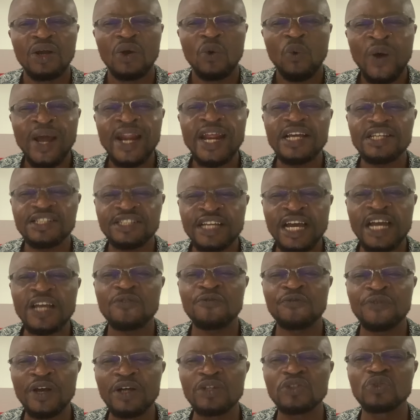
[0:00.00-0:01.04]
when a judge
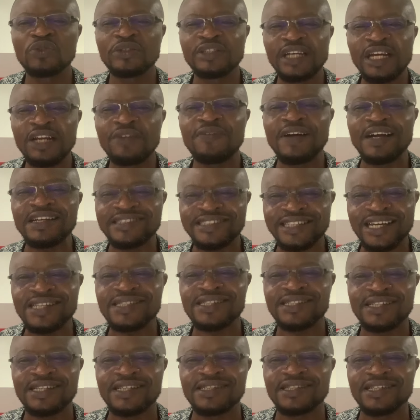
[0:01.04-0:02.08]
failed to deliver
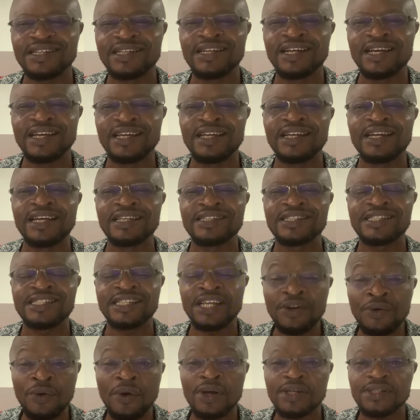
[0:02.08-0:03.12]
justice in a
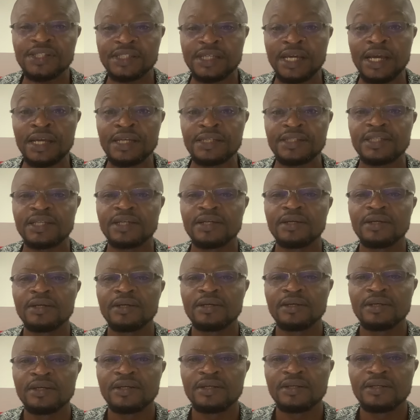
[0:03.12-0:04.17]
serious case,
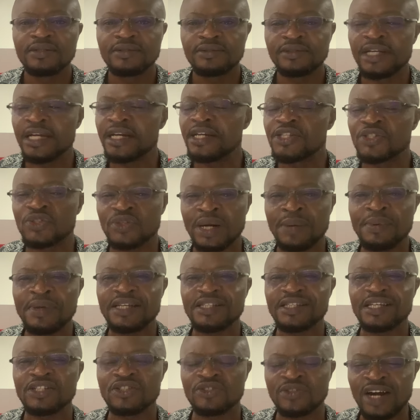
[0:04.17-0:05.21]
they describe it
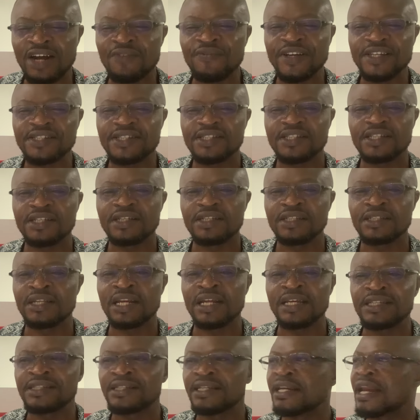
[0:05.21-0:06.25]
as a travesty.
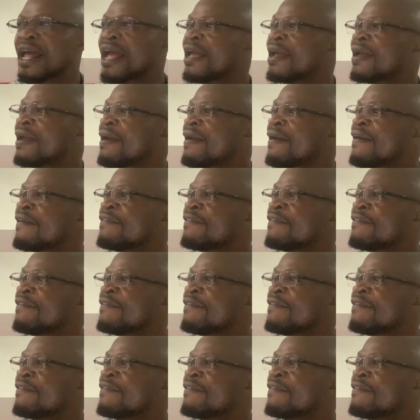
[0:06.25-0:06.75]
It's like